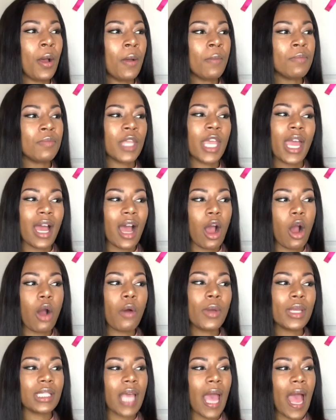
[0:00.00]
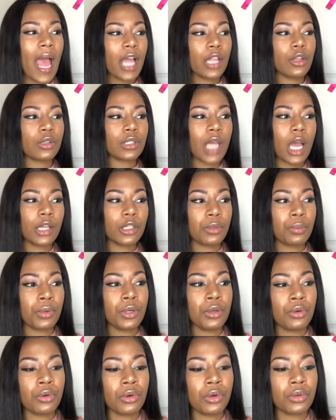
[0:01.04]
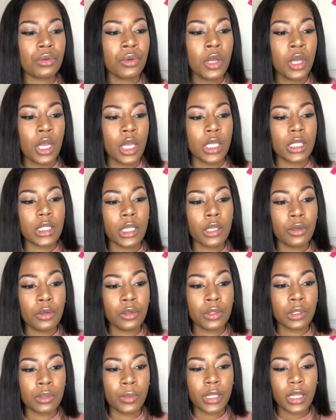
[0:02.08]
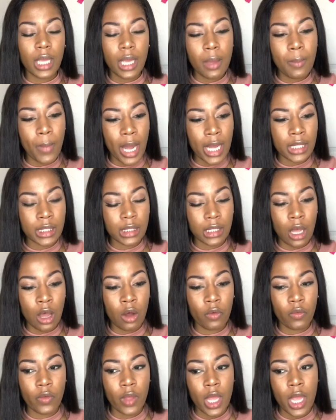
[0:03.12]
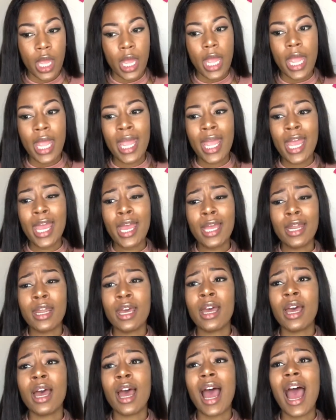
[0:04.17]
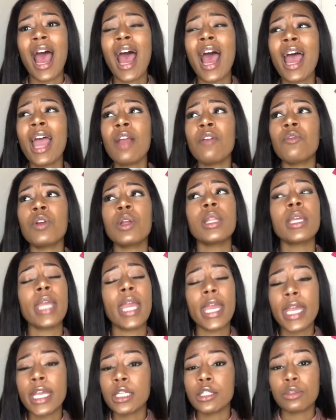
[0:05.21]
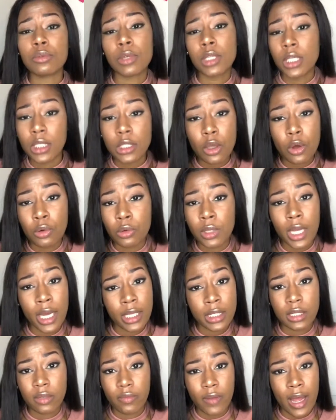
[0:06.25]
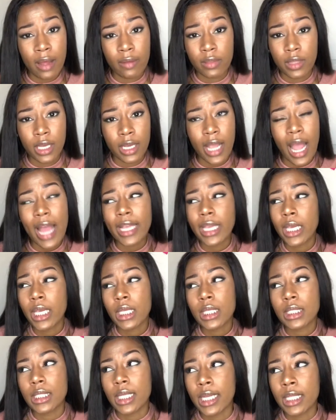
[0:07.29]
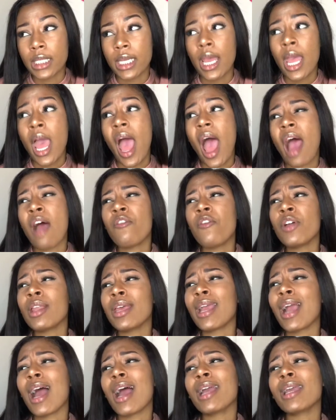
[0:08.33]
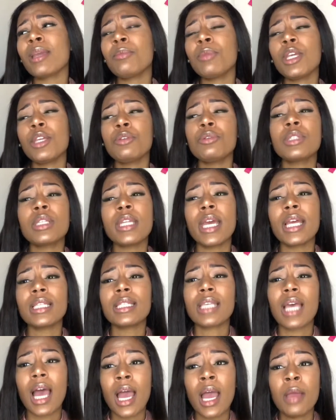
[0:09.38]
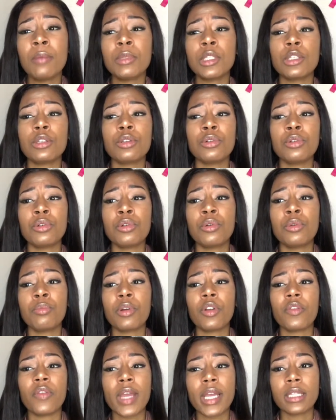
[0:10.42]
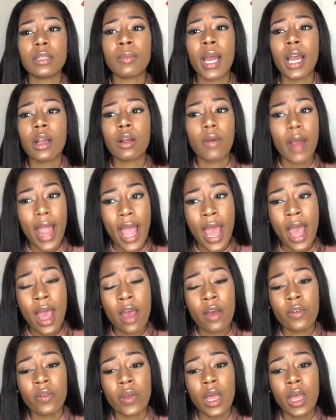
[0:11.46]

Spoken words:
yeah, I always had those entrepreneurial skills within myself. And I really hate doing this whole 9 to 5 thing. I can't stand it. I feel like I can be using that time to perfect my craft,